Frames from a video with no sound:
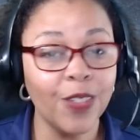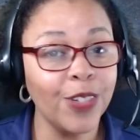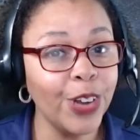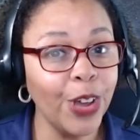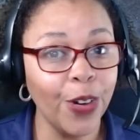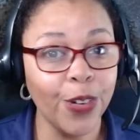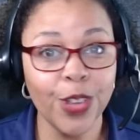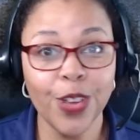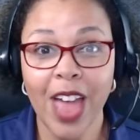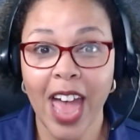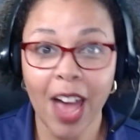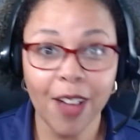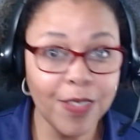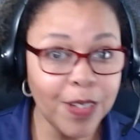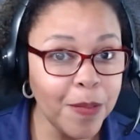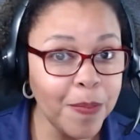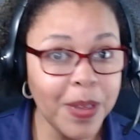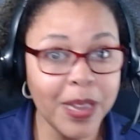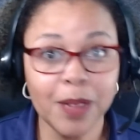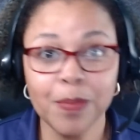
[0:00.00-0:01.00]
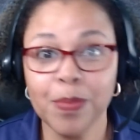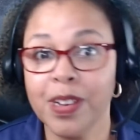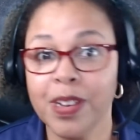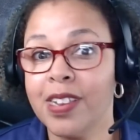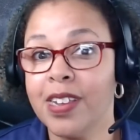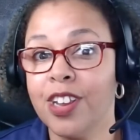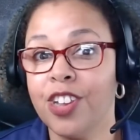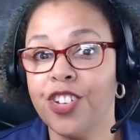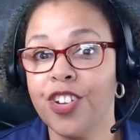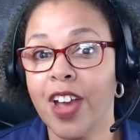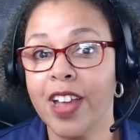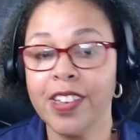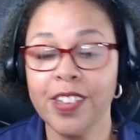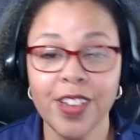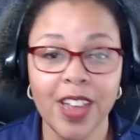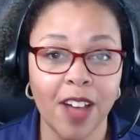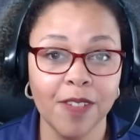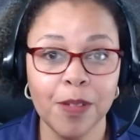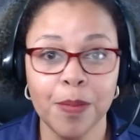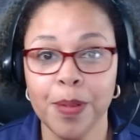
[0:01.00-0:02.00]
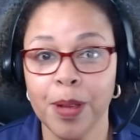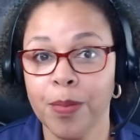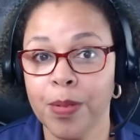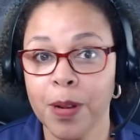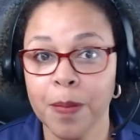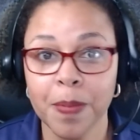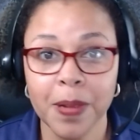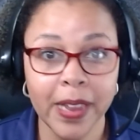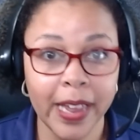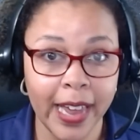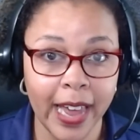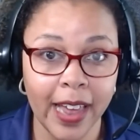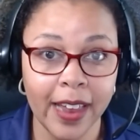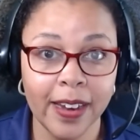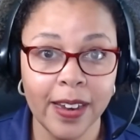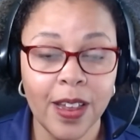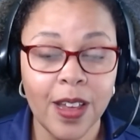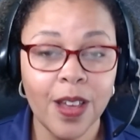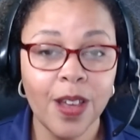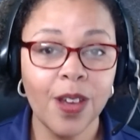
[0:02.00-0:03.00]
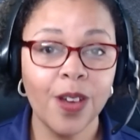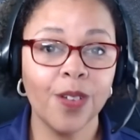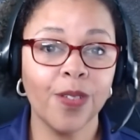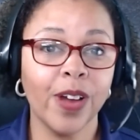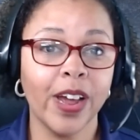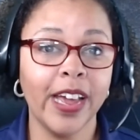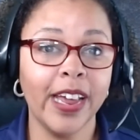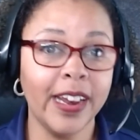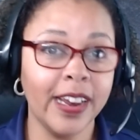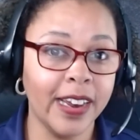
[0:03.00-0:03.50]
No, you have to be able to adjust. You have to be able to plan, right?